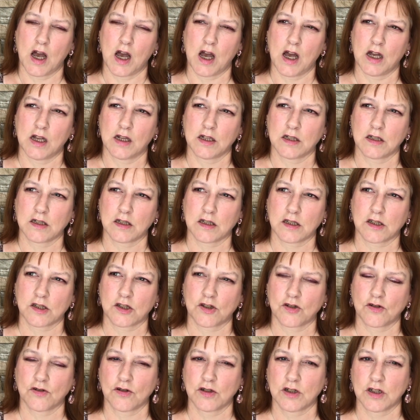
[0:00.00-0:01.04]
and
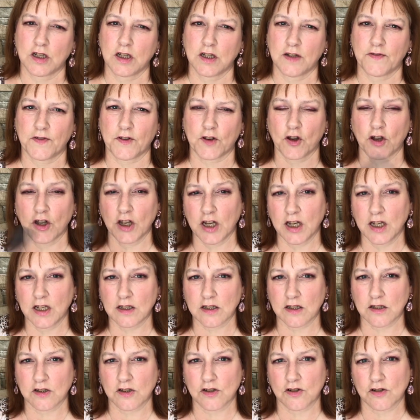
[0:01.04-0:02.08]
Sunday, if you cut your nails
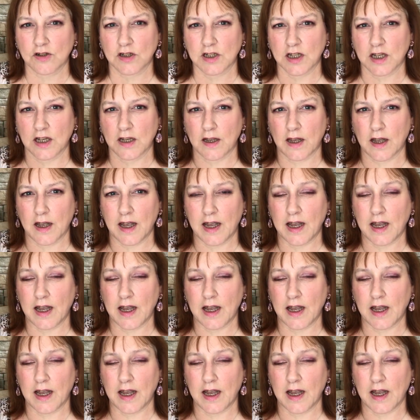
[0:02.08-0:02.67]
on Sunday,